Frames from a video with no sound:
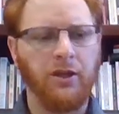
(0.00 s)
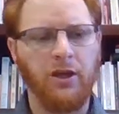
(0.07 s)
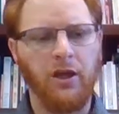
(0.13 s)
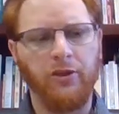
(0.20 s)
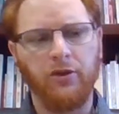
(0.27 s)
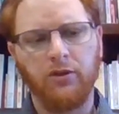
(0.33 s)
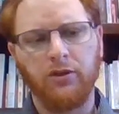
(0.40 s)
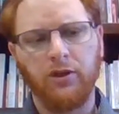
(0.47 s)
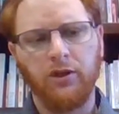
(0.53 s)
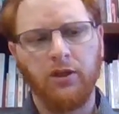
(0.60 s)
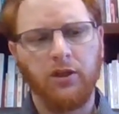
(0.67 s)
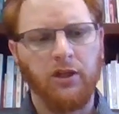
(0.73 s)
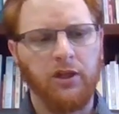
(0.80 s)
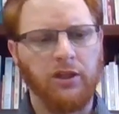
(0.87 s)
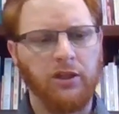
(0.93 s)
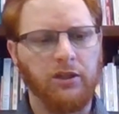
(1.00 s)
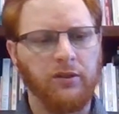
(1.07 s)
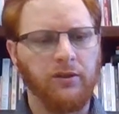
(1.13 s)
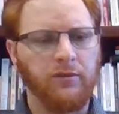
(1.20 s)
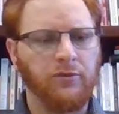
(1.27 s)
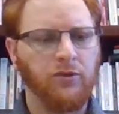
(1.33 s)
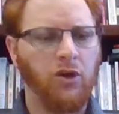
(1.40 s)
Another
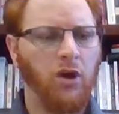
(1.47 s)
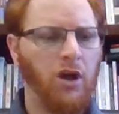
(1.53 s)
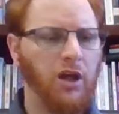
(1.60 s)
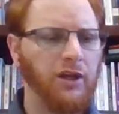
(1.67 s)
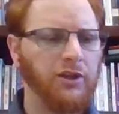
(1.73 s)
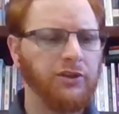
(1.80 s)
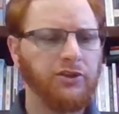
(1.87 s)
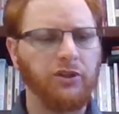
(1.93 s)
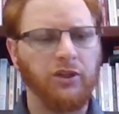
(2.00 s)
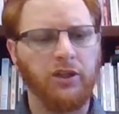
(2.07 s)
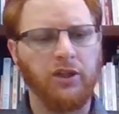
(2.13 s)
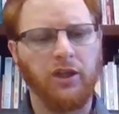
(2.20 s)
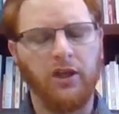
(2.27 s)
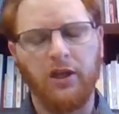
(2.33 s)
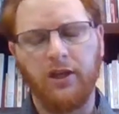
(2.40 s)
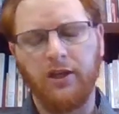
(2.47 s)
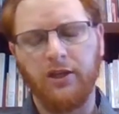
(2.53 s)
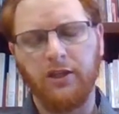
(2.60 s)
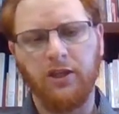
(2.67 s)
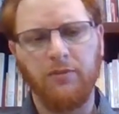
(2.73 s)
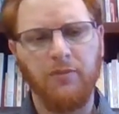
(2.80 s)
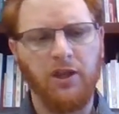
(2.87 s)
cause
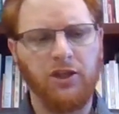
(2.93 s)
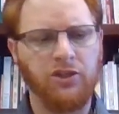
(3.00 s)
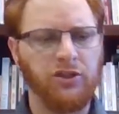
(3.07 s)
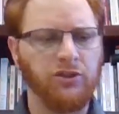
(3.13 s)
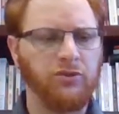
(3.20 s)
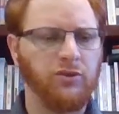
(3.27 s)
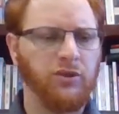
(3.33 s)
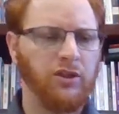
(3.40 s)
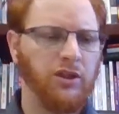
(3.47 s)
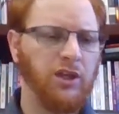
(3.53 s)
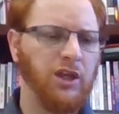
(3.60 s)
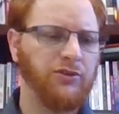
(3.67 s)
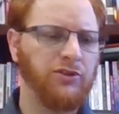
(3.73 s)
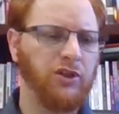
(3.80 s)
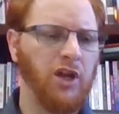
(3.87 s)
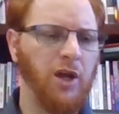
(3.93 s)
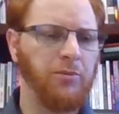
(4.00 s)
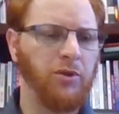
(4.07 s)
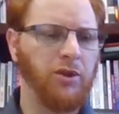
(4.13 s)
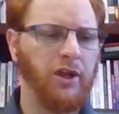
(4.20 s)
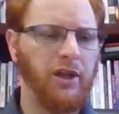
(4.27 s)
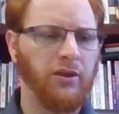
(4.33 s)
he mentions, he gives a
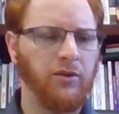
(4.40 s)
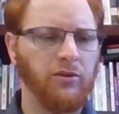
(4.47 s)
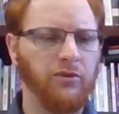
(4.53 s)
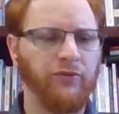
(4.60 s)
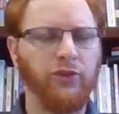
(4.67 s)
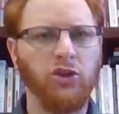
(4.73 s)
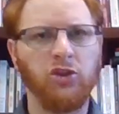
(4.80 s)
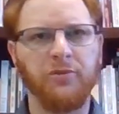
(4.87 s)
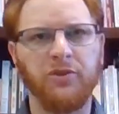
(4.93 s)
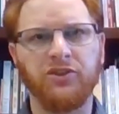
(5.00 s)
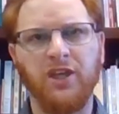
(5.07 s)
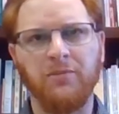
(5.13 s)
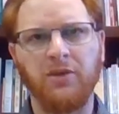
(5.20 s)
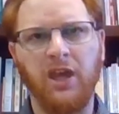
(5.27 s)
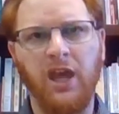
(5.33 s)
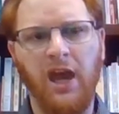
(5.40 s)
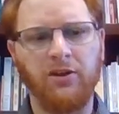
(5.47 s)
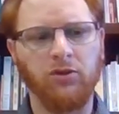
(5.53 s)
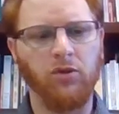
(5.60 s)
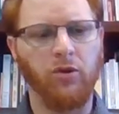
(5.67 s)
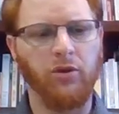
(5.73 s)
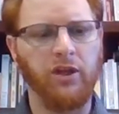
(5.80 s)
couple, and I view them in the same
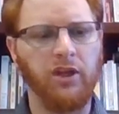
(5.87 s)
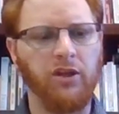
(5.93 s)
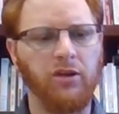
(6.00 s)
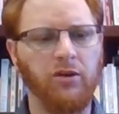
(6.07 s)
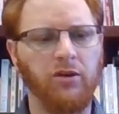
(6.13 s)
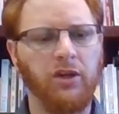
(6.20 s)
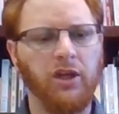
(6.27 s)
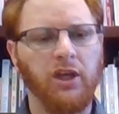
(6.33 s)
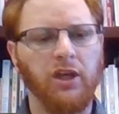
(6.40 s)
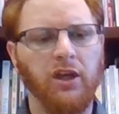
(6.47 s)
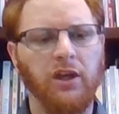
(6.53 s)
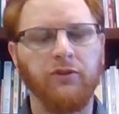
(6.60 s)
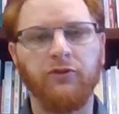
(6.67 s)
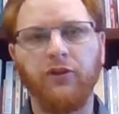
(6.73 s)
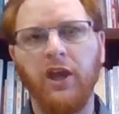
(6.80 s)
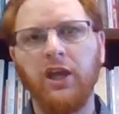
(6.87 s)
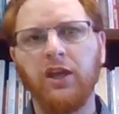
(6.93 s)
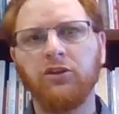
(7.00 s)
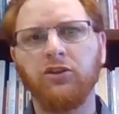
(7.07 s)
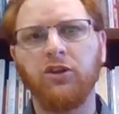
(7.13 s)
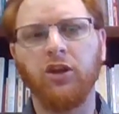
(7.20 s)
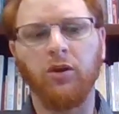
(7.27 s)
category here:
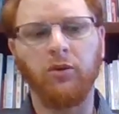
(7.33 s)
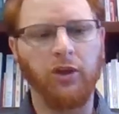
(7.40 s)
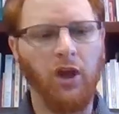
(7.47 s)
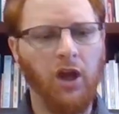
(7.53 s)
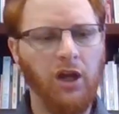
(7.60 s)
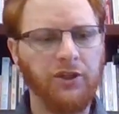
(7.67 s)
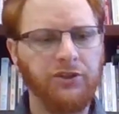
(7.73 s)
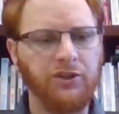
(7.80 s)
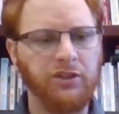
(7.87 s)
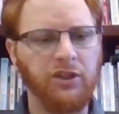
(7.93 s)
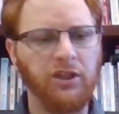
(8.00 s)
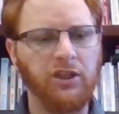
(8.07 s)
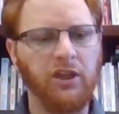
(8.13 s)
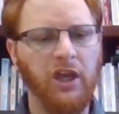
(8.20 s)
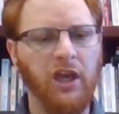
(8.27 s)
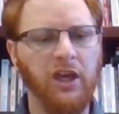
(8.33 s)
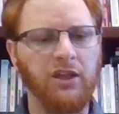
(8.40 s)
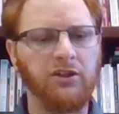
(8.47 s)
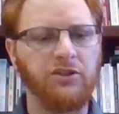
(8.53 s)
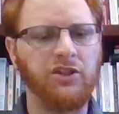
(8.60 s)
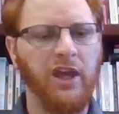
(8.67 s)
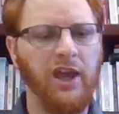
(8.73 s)
vain curiosity
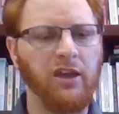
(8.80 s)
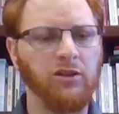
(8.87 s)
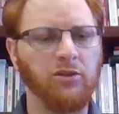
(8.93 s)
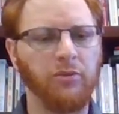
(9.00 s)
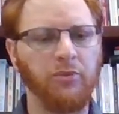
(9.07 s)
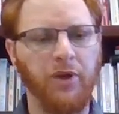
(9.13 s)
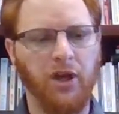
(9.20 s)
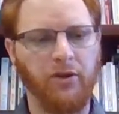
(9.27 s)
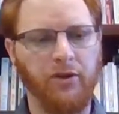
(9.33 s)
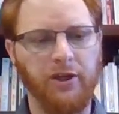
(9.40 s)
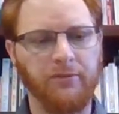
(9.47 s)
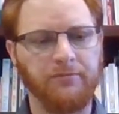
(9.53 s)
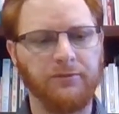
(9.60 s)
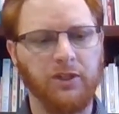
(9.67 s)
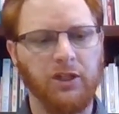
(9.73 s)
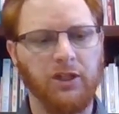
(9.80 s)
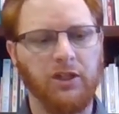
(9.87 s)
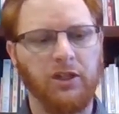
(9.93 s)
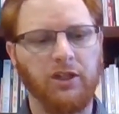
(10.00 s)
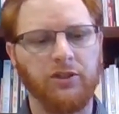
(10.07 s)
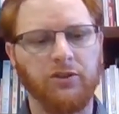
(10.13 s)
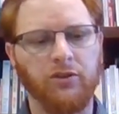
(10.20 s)
and talebearing,
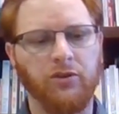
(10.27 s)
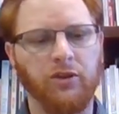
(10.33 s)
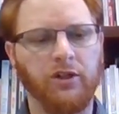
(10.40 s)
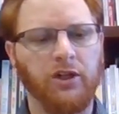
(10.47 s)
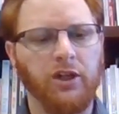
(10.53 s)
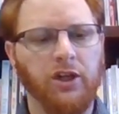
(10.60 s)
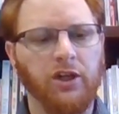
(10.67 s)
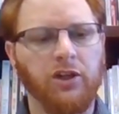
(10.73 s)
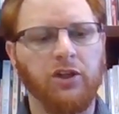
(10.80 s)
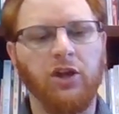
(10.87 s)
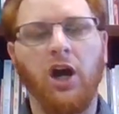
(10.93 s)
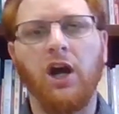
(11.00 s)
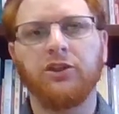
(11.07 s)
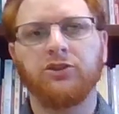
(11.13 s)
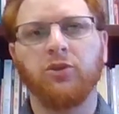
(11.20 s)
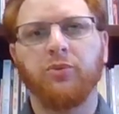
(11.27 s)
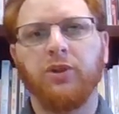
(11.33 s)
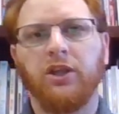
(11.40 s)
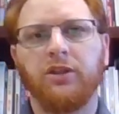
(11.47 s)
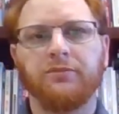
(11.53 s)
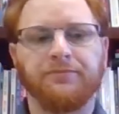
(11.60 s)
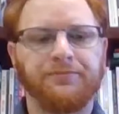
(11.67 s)
or
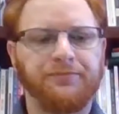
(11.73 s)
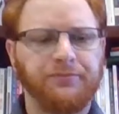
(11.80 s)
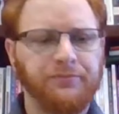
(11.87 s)
gossiping,